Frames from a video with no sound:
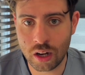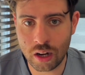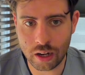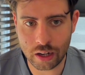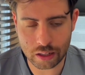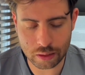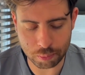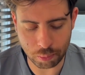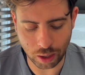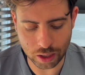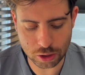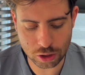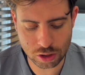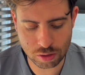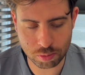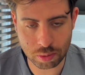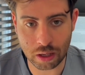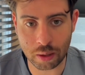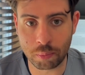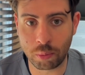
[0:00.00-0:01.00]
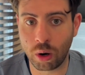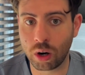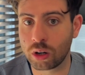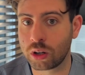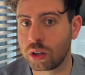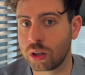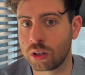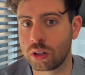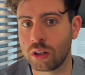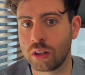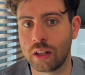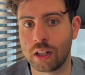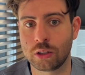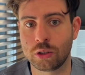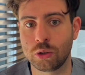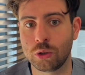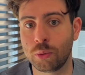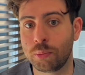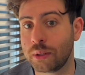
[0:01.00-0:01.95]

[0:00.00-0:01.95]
It might just be a marker that your